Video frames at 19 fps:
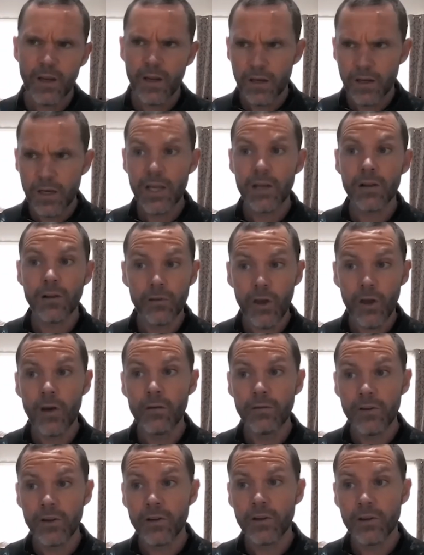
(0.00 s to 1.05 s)
kneeled
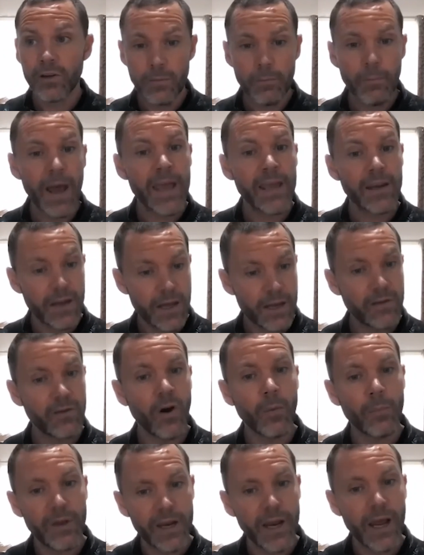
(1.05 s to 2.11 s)
over your mate and
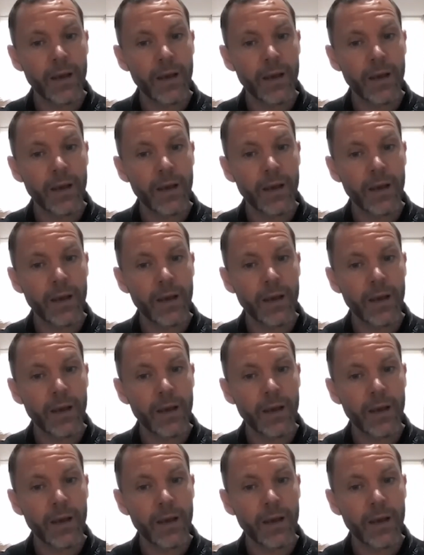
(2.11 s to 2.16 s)
not been